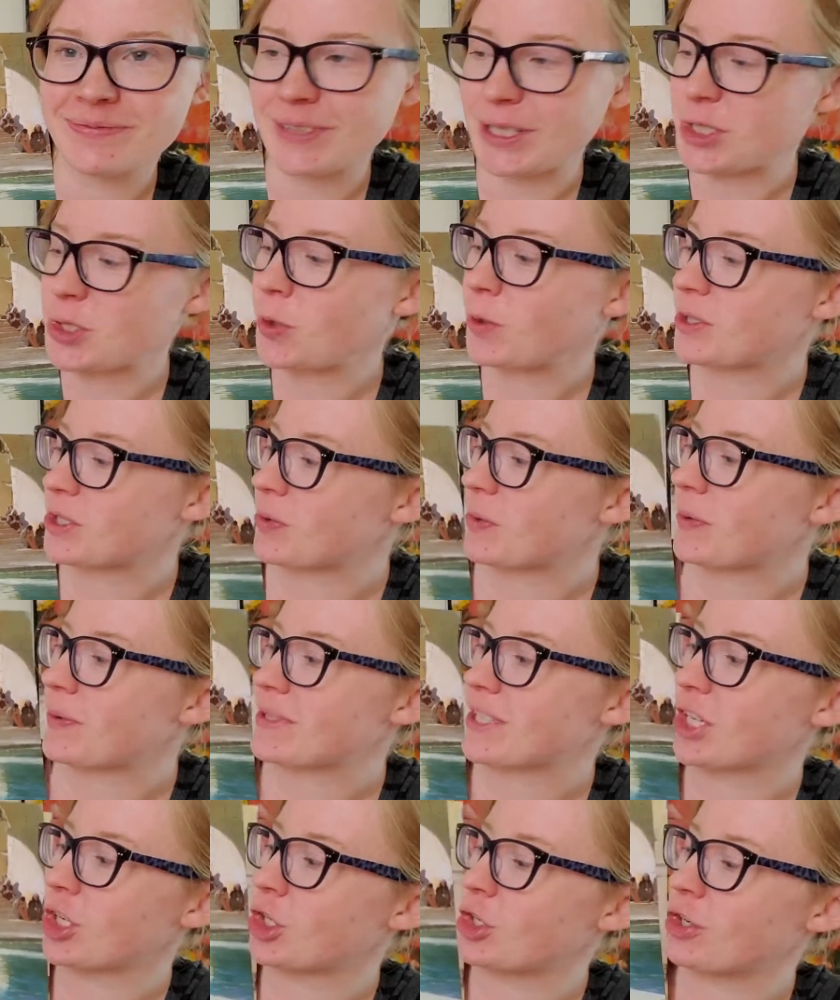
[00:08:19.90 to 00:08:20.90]
told you it
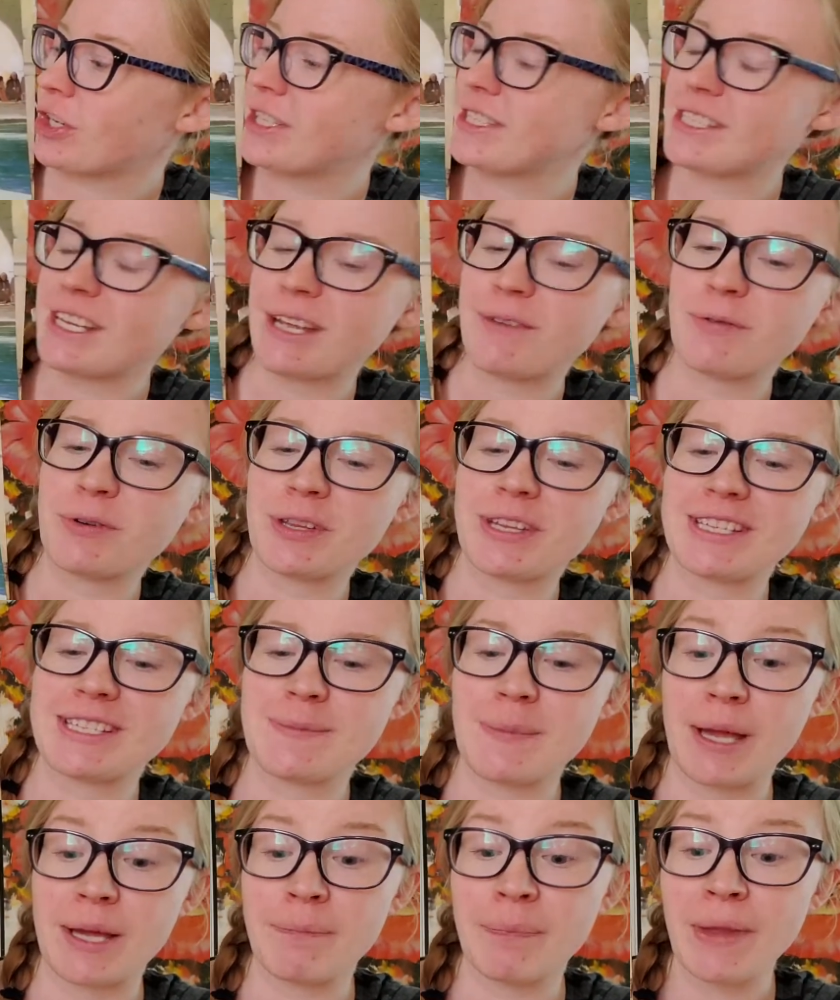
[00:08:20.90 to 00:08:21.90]
was a good day for
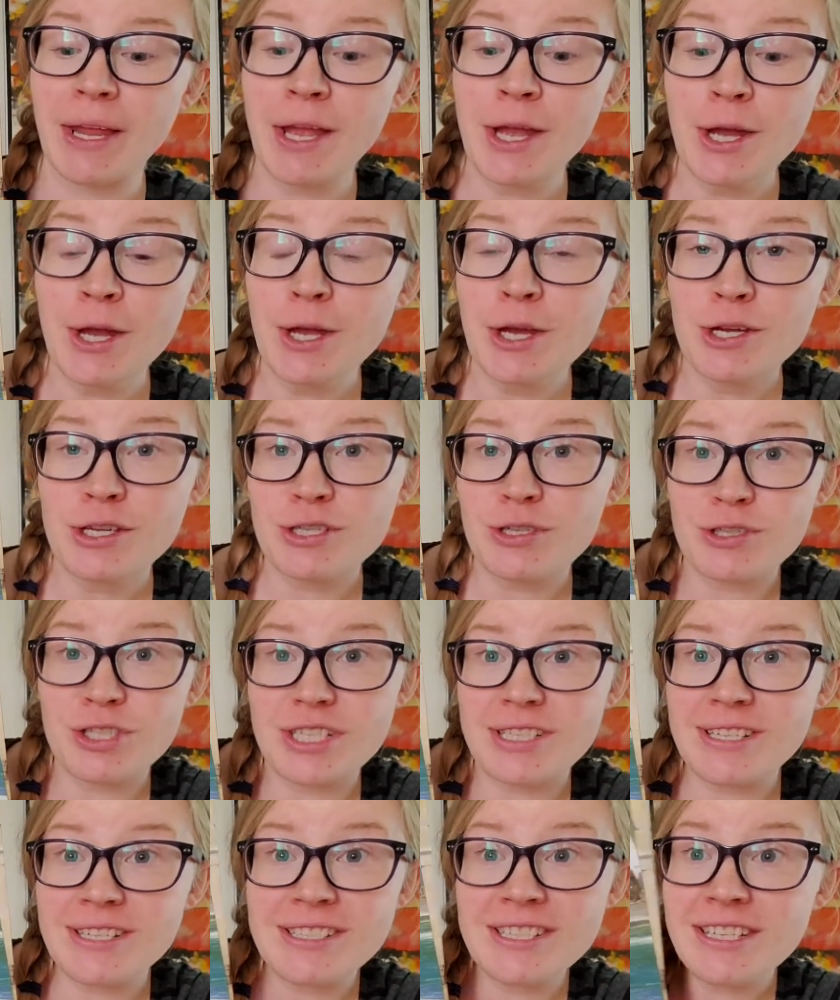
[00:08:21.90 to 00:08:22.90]
this man. So
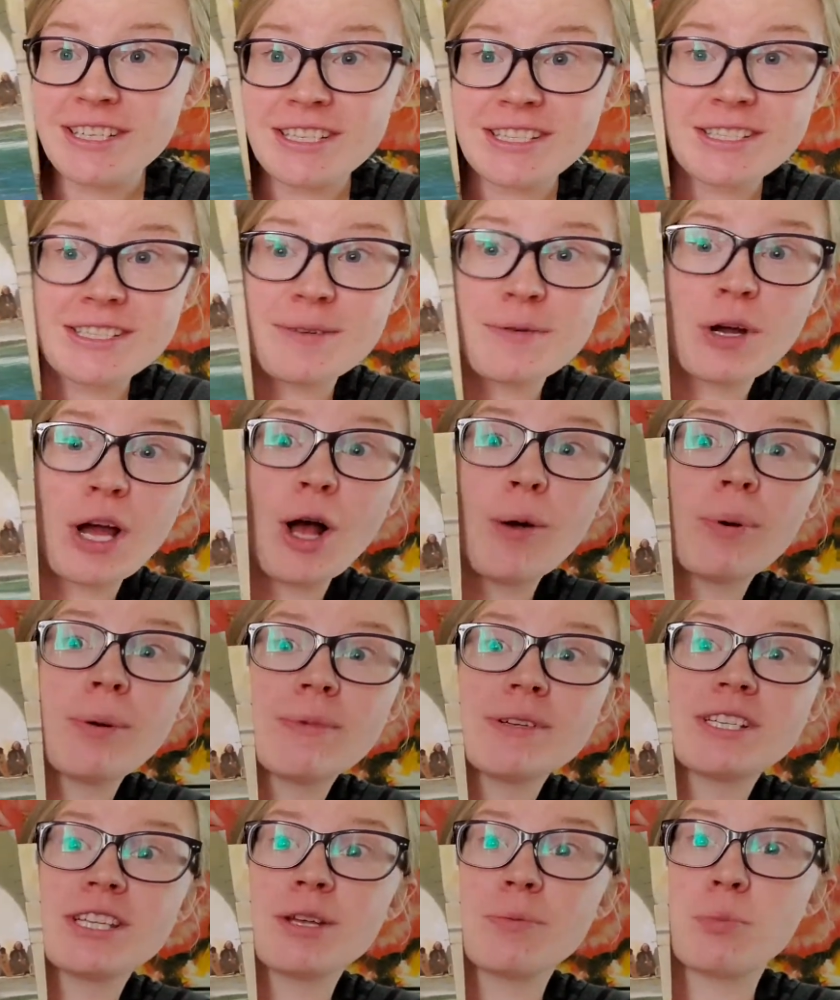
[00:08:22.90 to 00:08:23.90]
Jesus didn't help him
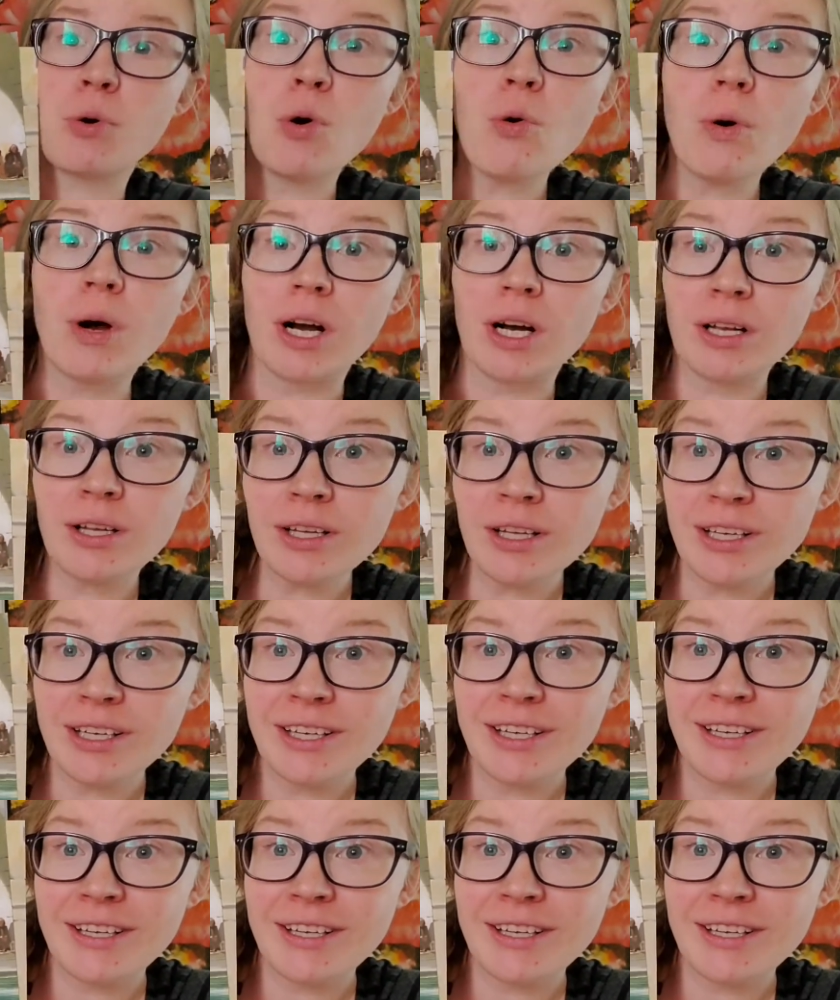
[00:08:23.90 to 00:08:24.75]
into the pool.